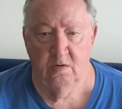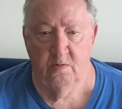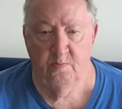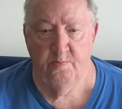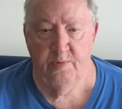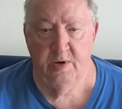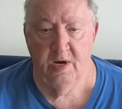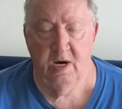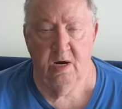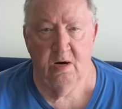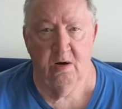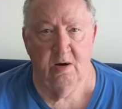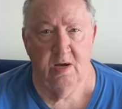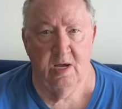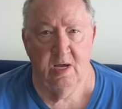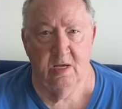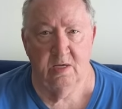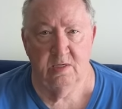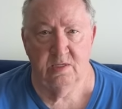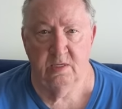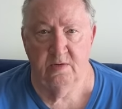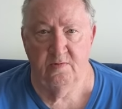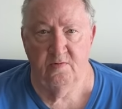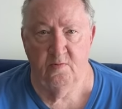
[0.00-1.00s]

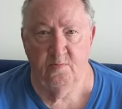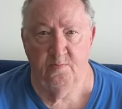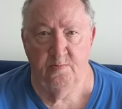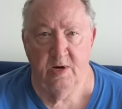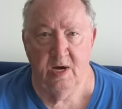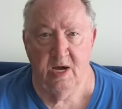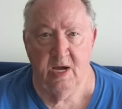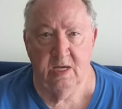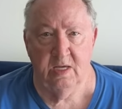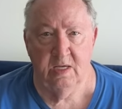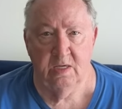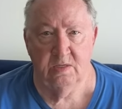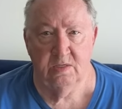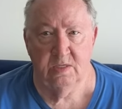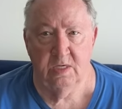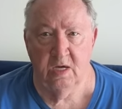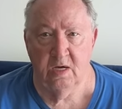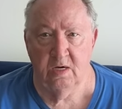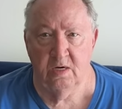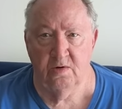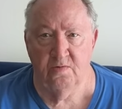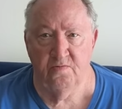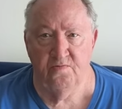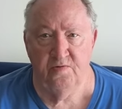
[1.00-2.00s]
powerhouse of a bike. It's
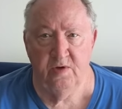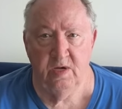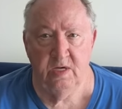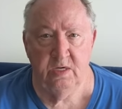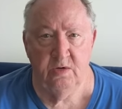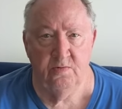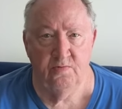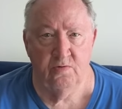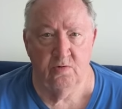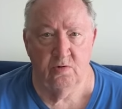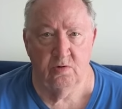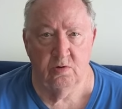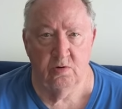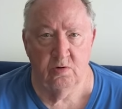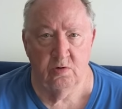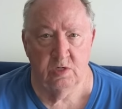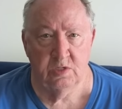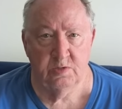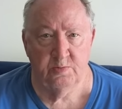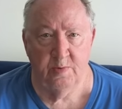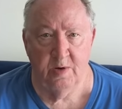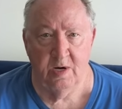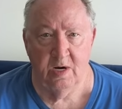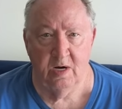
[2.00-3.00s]
154
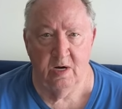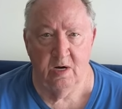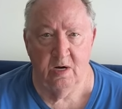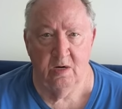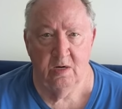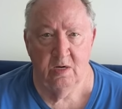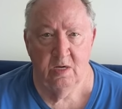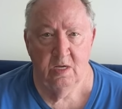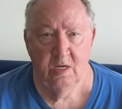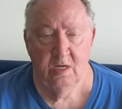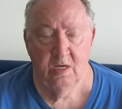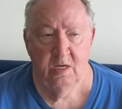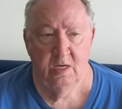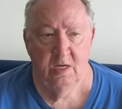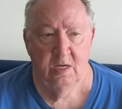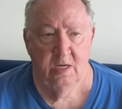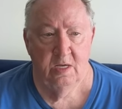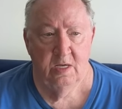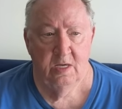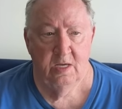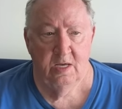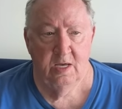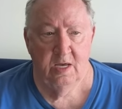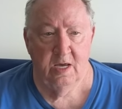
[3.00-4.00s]
horsepower.
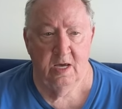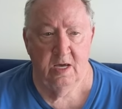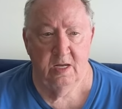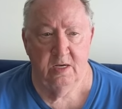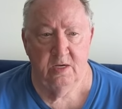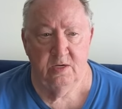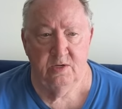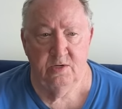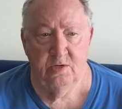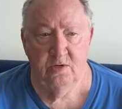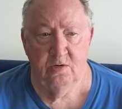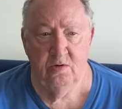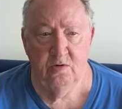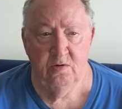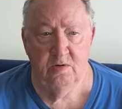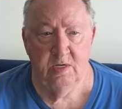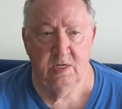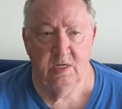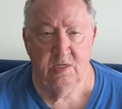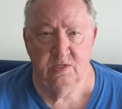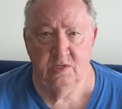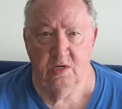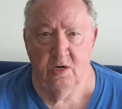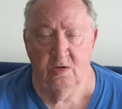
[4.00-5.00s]
It had a tuned
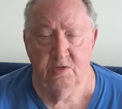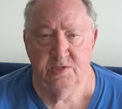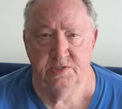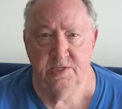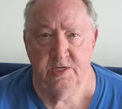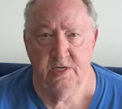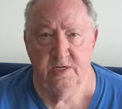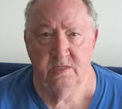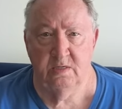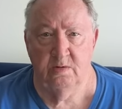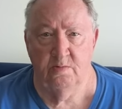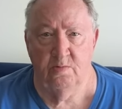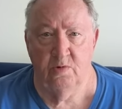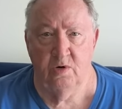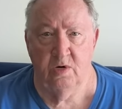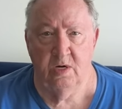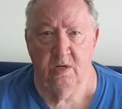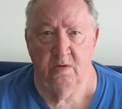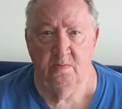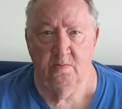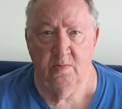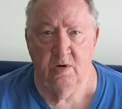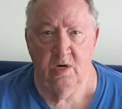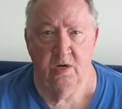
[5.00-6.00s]
exhaust system on
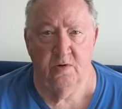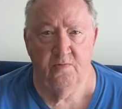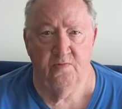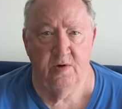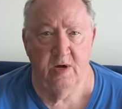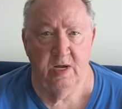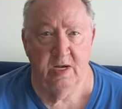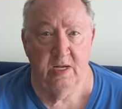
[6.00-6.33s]
it, modified